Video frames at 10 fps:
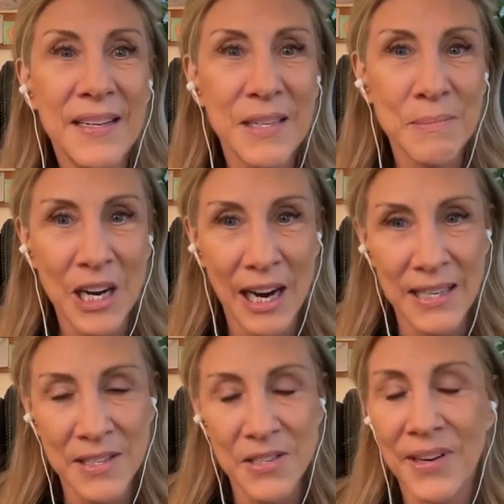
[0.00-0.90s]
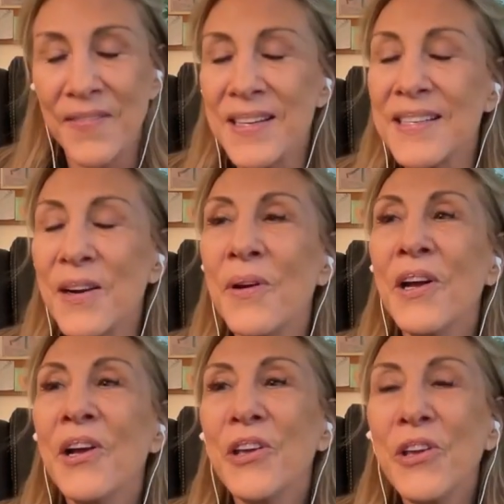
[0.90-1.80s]
some guidance around this. So
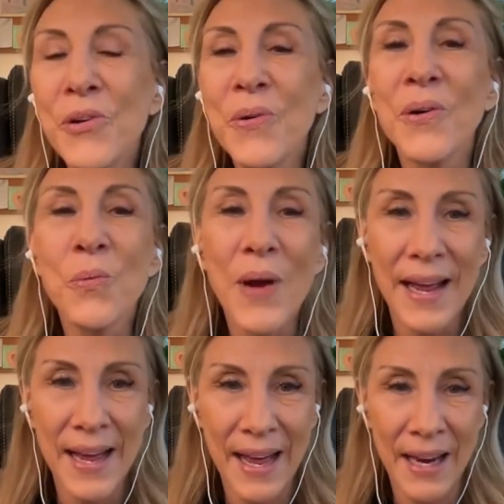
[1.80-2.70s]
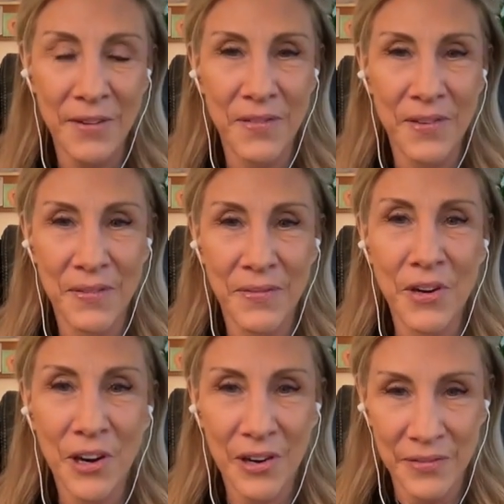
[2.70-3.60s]
you're way ahead of the
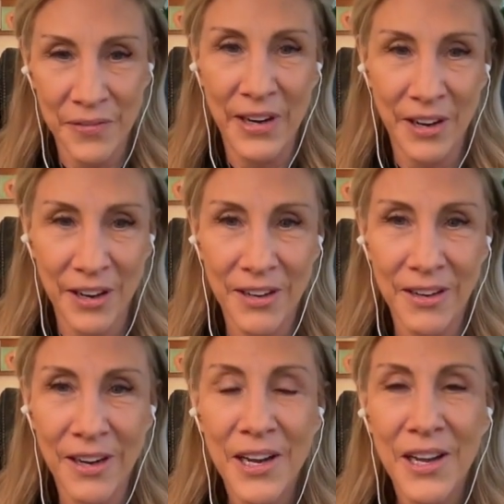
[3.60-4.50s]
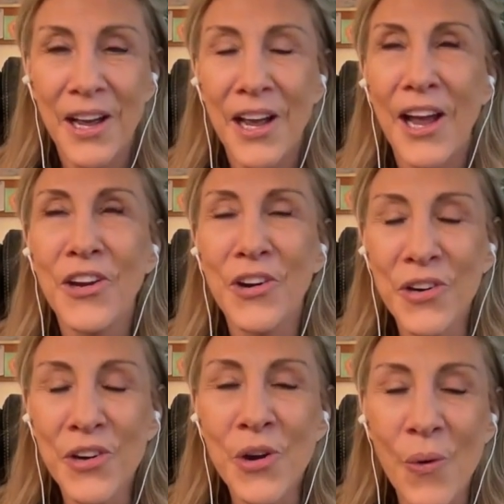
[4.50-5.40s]
curve here.
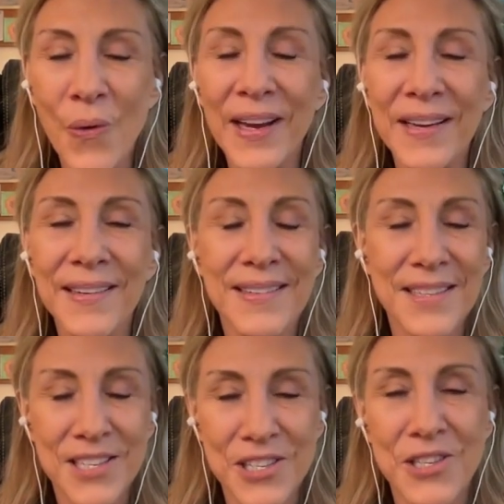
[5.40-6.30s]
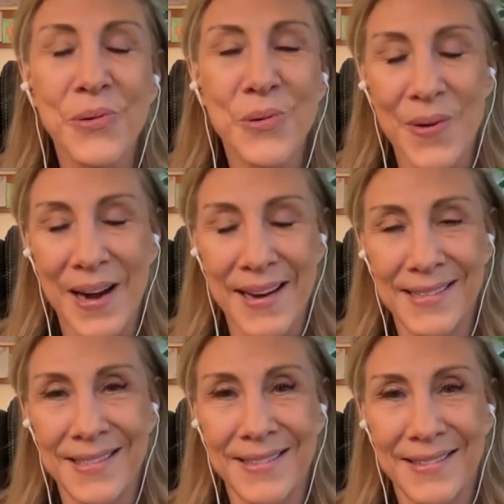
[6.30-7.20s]
You're going to do
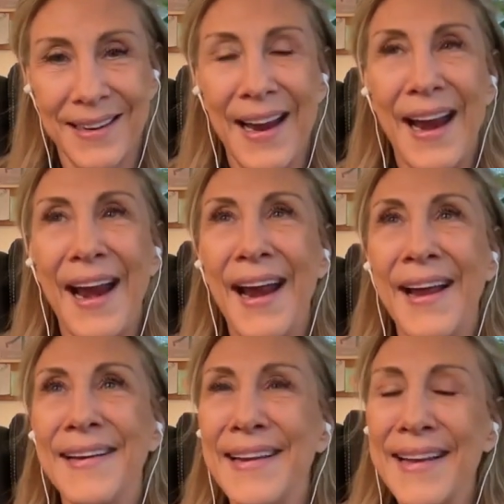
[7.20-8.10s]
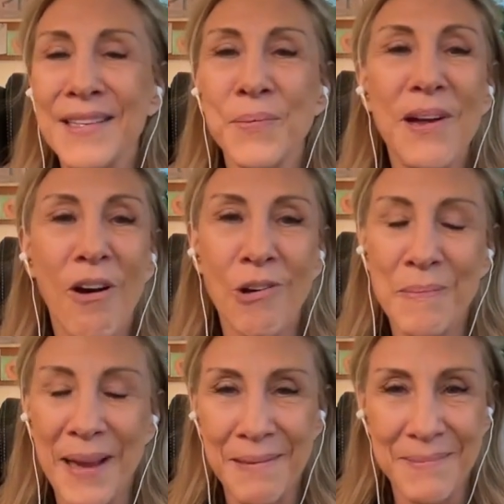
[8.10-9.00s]
great. And yes, we all
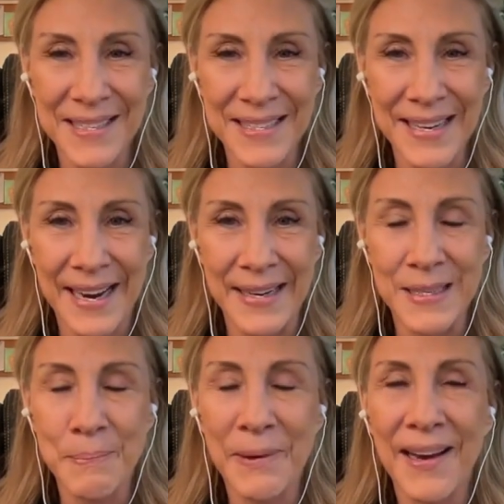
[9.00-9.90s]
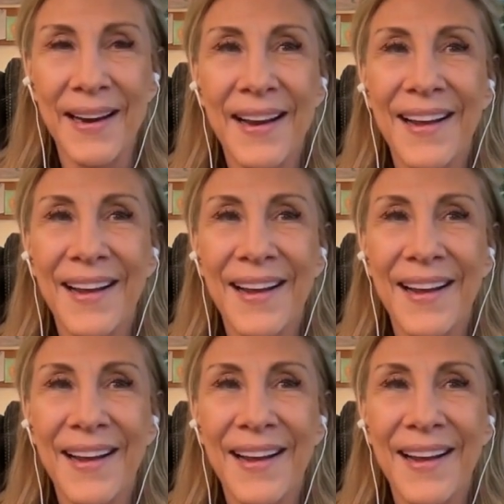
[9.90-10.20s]
made mistakes, but